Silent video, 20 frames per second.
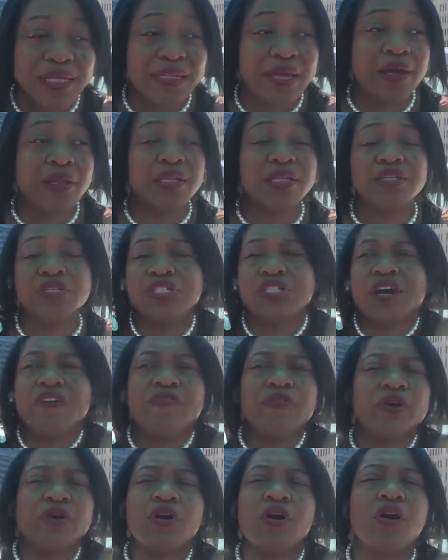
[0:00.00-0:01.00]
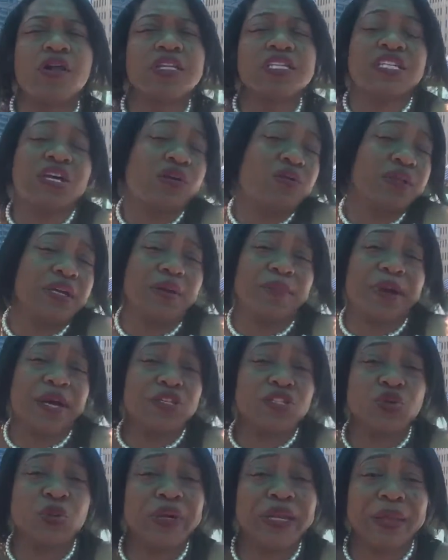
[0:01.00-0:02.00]
Now the discovery call is only
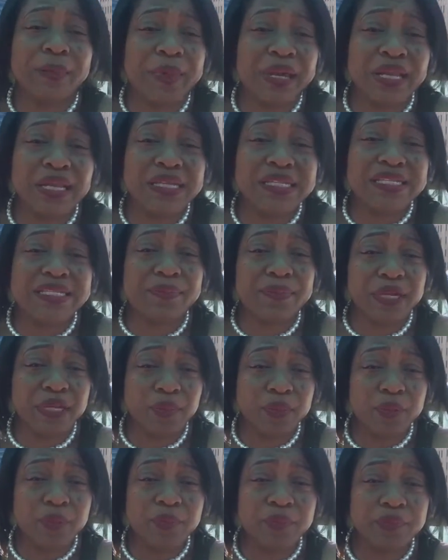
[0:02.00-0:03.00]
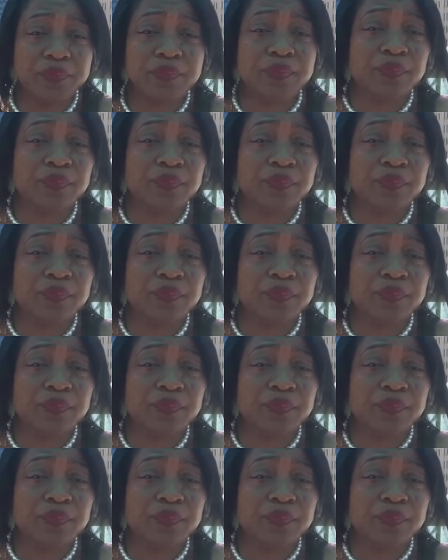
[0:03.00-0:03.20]
about 20 minutes the minimum,